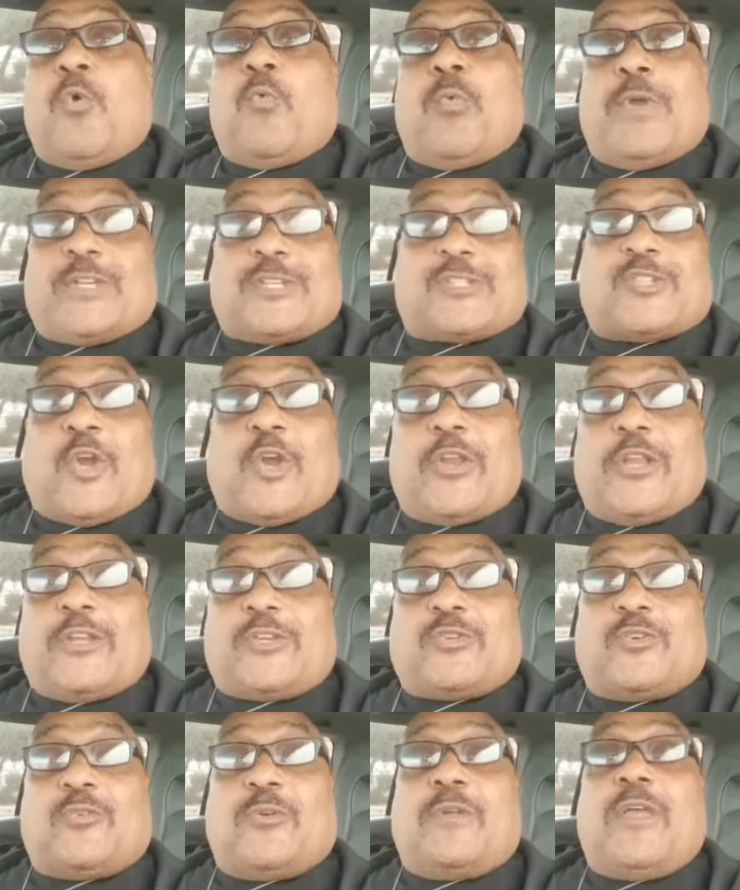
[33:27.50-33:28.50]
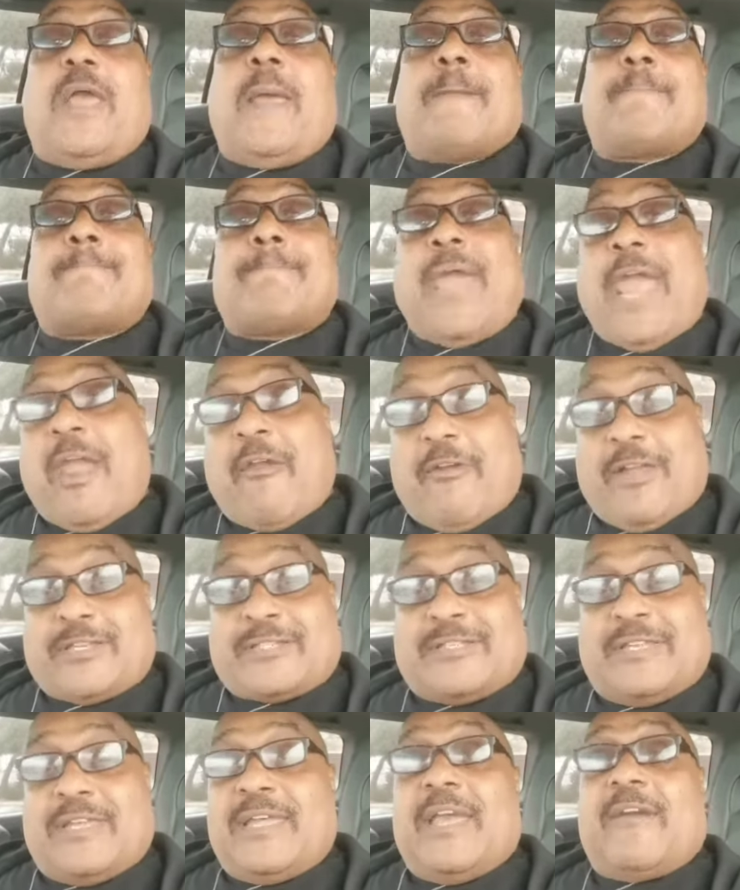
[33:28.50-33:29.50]
which turned into
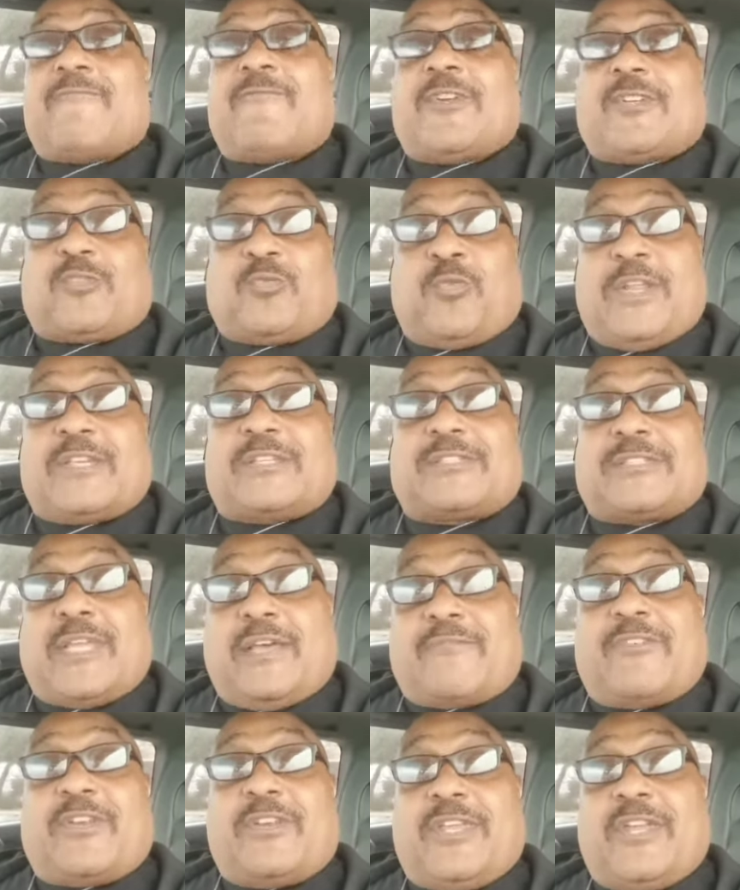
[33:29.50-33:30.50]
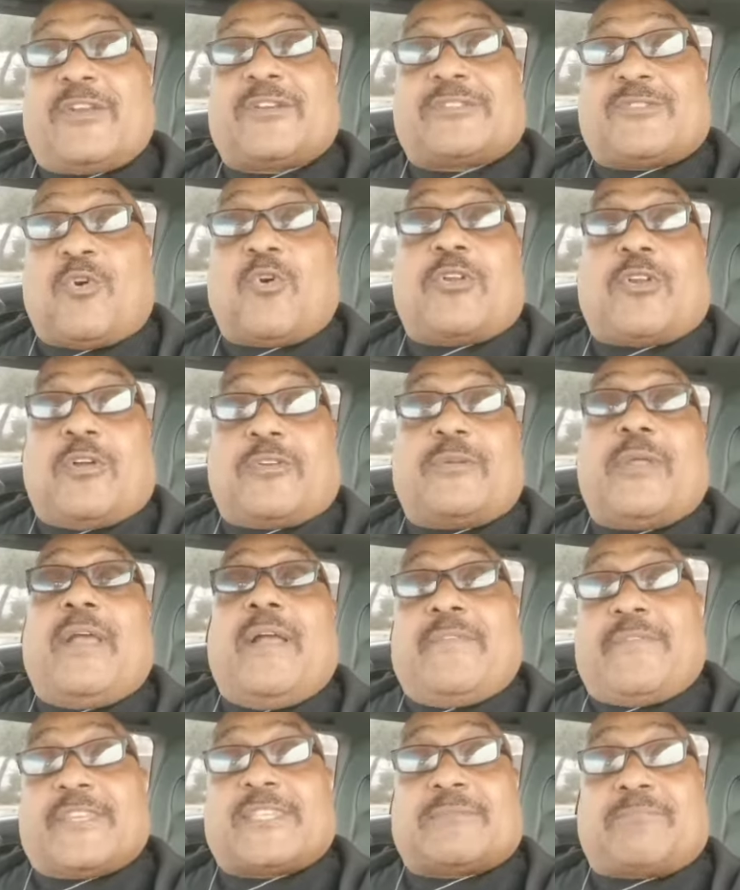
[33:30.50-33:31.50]
marriage for 27 years going on
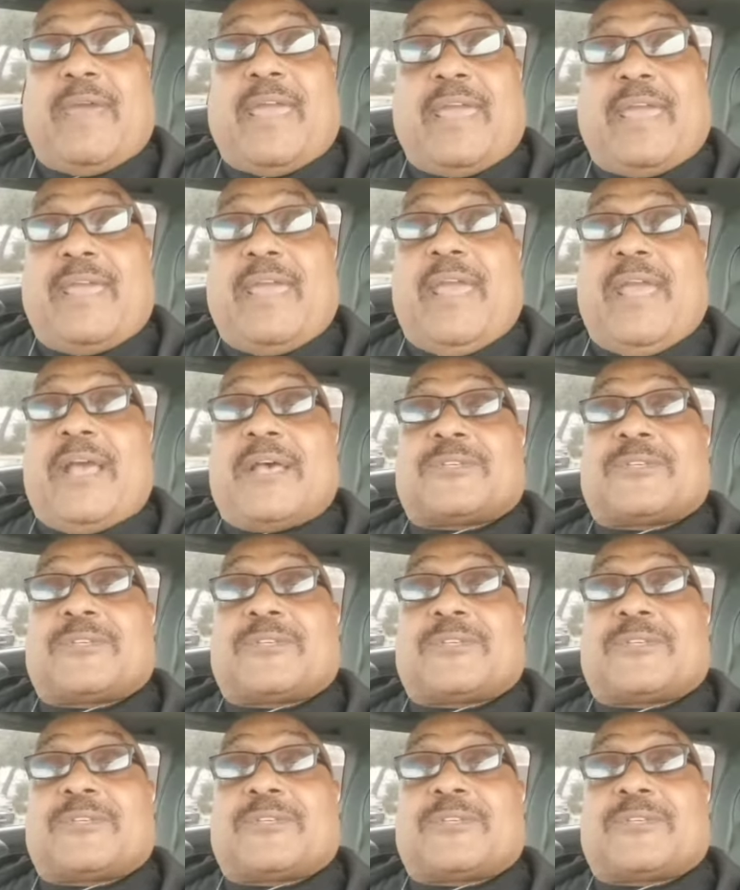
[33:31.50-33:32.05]
this May.